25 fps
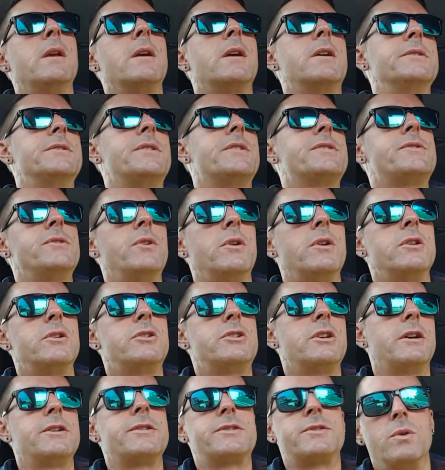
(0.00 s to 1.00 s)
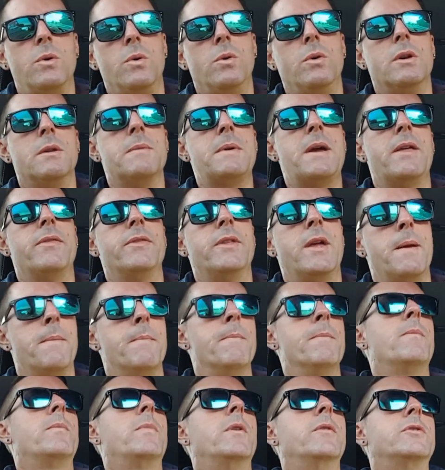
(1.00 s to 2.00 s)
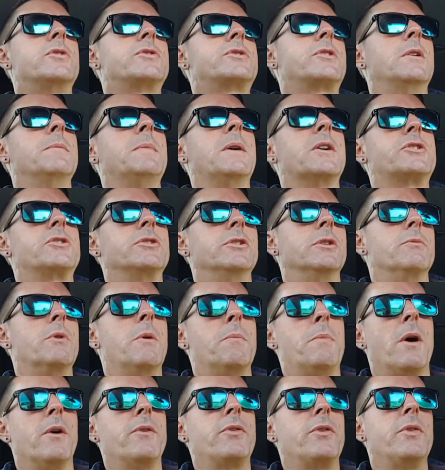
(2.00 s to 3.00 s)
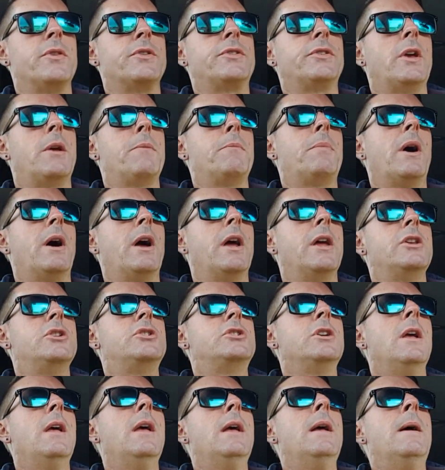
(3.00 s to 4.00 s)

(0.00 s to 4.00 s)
Because it's not just all about them. We've just got to make sure that we're both on the same page.